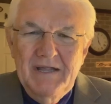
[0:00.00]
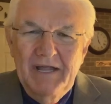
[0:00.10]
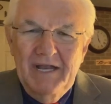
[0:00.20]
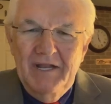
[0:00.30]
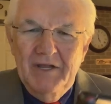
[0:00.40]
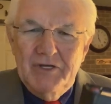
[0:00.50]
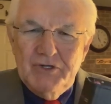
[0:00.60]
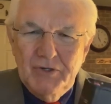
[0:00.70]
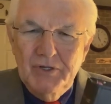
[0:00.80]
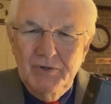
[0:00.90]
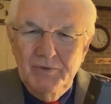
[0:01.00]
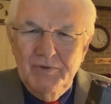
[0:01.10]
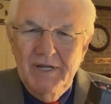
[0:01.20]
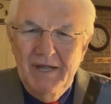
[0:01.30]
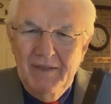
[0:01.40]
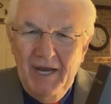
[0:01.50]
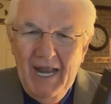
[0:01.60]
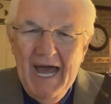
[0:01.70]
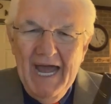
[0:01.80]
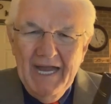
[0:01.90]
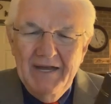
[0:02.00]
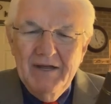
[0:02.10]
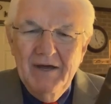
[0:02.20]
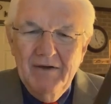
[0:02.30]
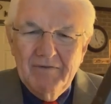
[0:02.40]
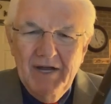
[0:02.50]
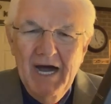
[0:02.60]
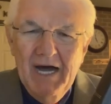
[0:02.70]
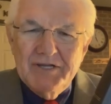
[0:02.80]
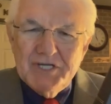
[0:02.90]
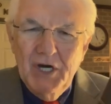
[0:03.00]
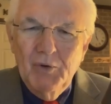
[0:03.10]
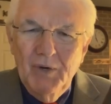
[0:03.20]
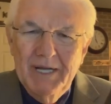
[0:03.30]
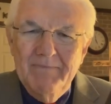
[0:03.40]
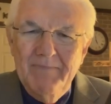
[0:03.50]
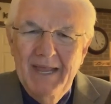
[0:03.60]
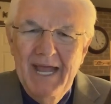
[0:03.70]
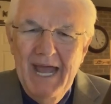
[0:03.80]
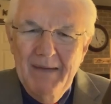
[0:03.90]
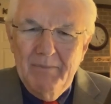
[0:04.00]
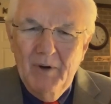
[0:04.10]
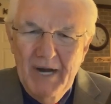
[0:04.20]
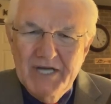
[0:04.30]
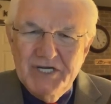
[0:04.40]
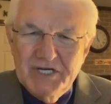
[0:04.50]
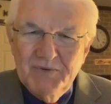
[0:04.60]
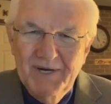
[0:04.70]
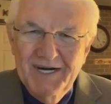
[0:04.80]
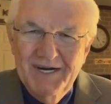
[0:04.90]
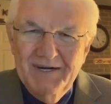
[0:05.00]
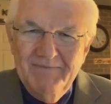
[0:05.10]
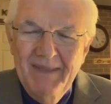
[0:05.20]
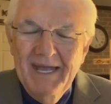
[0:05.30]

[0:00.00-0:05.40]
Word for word: than in the truth and the light of God's holy and precious Word.